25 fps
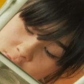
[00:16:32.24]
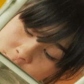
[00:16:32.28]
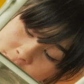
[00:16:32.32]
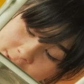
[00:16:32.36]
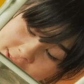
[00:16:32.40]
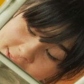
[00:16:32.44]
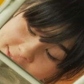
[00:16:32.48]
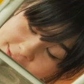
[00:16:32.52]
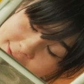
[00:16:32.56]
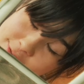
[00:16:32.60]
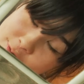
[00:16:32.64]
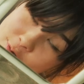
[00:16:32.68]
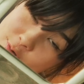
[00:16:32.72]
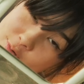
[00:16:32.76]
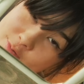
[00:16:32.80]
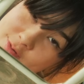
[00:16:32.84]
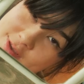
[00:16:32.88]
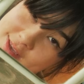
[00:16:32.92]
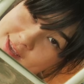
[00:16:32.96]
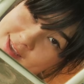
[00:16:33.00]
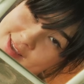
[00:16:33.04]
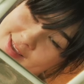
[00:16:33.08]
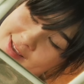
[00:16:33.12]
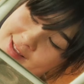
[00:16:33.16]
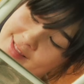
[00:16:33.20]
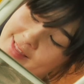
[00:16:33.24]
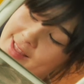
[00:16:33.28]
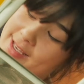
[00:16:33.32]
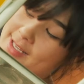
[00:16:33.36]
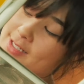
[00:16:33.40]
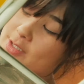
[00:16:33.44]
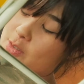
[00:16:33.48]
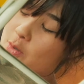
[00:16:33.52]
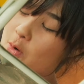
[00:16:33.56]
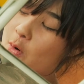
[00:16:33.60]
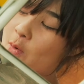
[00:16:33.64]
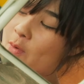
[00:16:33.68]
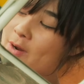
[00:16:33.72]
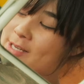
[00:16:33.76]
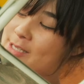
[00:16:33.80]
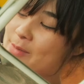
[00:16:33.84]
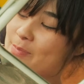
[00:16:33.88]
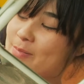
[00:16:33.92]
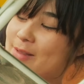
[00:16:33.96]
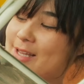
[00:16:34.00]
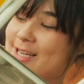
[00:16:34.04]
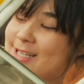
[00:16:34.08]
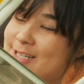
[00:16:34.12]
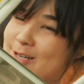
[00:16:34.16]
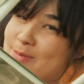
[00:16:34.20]
me this whole year. Like, it's always a
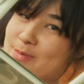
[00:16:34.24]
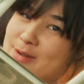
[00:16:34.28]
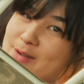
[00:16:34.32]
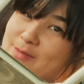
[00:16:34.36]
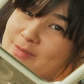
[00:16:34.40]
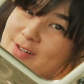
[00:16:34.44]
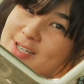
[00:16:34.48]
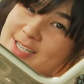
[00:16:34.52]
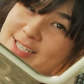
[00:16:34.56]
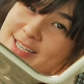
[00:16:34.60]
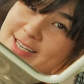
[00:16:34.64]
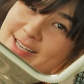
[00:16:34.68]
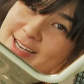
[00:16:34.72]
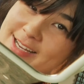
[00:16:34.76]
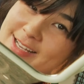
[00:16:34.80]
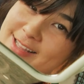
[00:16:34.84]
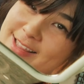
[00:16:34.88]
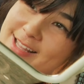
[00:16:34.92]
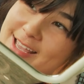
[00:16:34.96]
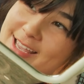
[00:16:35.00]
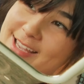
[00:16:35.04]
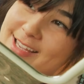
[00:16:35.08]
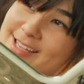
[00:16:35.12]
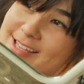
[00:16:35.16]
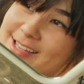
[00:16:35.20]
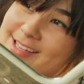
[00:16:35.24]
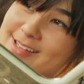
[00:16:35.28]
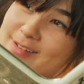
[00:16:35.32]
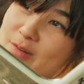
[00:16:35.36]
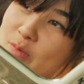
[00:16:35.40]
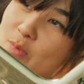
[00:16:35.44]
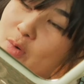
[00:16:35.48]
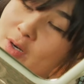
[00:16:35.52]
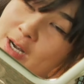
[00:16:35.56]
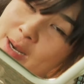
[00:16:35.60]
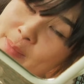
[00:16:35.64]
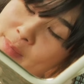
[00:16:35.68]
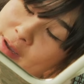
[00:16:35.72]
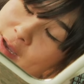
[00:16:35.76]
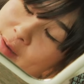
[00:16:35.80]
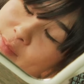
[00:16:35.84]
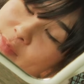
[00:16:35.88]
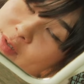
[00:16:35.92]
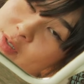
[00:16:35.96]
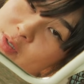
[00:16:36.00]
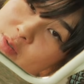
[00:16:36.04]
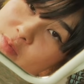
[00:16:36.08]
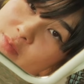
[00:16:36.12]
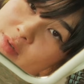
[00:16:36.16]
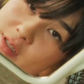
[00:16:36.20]
pleasure to be able to share like what I'm up
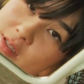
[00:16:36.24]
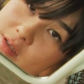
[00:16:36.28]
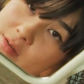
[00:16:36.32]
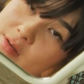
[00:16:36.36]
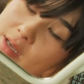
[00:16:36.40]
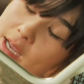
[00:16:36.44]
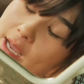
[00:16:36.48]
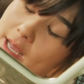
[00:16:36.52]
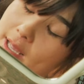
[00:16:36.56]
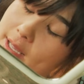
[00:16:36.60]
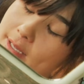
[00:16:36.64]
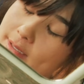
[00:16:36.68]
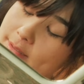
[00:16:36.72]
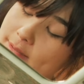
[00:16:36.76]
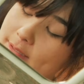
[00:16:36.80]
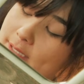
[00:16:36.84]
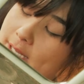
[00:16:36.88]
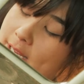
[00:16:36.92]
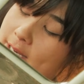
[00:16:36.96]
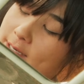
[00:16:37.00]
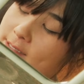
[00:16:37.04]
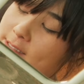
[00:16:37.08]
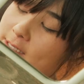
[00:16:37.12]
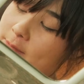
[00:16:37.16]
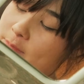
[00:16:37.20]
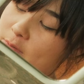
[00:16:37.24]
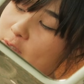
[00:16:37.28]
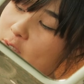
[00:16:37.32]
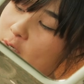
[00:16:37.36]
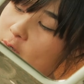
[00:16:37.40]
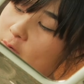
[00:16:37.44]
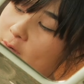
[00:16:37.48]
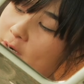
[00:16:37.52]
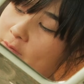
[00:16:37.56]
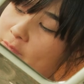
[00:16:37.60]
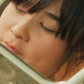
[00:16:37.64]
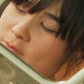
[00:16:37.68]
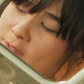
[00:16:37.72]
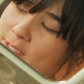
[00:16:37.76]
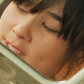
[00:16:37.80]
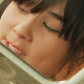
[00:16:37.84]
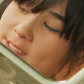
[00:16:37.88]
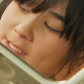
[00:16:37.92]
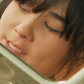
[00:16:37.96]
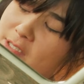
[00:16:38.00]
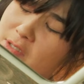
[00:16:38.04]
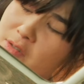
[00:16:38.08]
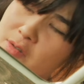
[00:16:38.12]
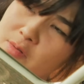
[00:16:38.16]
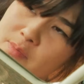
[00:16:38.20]
to with you guys, and I'm so grateful to
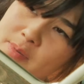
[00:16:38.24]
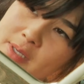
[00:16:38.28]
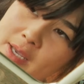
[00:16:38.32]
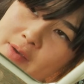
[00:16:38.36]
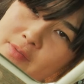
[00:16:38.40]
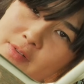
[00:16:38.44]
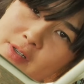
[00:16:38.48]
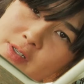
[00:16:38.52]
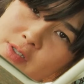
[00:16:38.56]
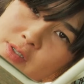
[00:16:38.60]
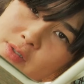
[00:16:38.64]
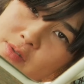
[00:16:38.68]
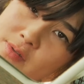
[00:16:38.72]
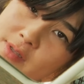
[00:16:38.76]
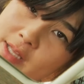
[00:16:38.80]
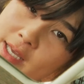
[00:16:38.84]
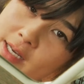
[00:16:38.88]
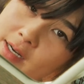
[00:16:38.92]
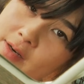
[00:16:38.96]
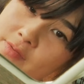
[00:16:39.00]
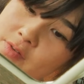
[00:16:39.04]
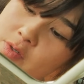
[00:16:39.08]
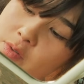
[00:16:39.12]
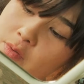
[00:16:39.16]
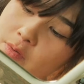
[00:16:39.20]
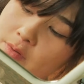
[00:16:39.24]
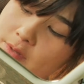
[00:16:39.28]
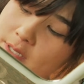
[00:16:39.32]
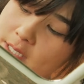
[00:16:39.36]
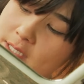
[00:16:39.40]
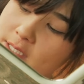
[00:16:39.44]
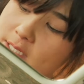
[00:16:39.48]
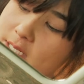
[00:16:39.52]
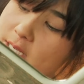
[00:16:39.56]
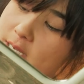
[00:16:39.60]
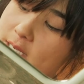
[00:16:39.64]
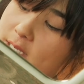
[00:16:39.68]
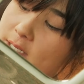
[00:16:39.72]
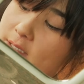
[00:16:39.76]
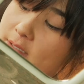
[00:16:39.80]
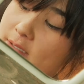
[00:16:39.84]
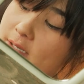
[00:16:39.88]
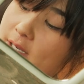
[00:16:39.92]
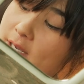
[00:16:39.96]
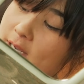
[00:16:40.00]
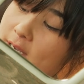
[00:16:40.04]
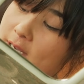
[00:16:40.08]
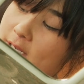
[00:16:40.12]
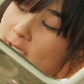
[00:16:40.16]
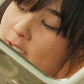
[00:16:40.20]
still be able to do that after all these years.
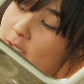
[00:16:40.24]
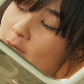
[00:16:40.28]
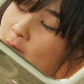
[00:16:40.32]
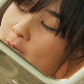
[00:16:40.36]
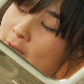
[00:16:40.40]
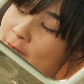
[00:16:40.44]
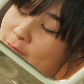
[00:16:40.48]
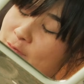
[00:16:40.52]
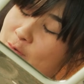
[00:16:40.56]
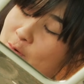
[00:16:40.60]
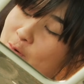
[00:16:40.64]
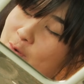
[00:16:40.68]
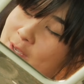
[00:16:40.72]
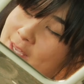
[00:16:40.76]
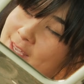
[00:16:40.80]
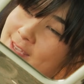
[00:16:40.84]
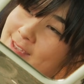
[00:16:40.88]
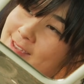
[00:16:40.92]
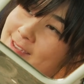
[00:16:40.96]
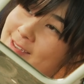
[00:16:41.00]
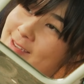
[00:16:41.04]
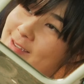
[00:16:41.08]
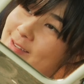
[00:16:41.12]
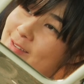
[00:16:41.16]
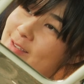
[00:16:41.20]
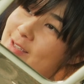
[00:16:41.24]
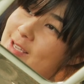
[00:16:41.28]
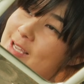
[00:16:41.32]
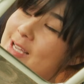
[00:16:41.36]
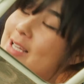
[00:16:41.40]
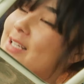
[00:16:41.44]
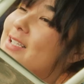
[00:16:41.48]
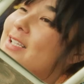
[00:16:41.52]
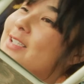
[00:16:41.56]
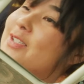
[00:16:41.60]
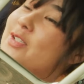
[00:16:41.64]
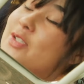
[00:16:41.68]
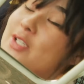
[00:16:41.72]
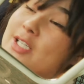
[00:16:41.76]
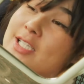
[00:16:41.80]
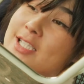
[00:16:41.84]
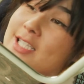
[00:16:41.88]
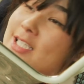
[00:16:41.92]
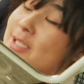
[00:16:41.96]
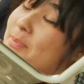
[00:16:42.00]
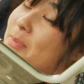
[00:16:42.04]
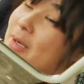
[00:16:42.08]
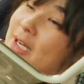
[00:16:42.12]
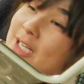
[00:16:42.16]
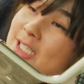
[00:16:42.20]
So if you're here since just
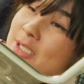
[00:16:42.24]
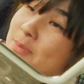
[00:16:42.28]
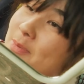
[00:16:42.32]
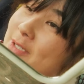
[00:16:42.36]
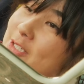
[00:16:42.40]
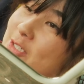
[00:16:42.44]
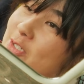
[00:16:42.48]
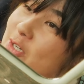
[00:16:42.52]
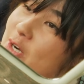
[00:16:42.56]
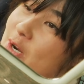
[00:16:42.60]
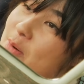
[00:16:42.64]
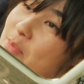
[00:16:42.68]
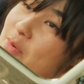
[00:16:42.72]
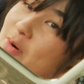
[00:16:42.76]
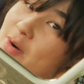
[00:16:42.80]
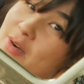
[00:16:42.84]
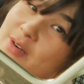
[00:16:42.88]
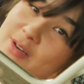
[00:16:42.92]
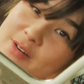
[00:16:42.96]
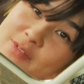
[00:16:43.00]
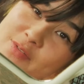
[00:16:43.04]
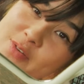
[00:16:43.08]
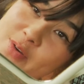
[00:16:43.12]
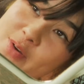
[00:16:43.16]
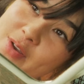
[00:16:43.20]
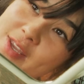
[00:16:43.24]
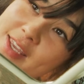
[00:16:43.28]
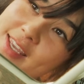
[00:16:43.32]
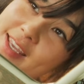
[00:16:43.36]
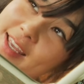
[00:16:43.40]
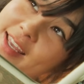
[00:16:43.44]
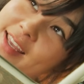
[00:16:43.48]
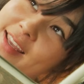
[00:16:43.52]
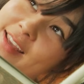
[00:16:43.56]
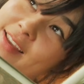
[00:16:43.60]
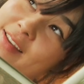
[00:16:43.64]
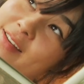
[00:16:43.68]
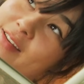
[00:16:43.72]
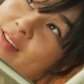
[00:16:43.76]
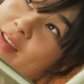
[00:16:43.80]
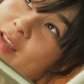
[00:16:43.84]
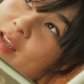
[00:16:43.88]
this past Peachtober, or if you're here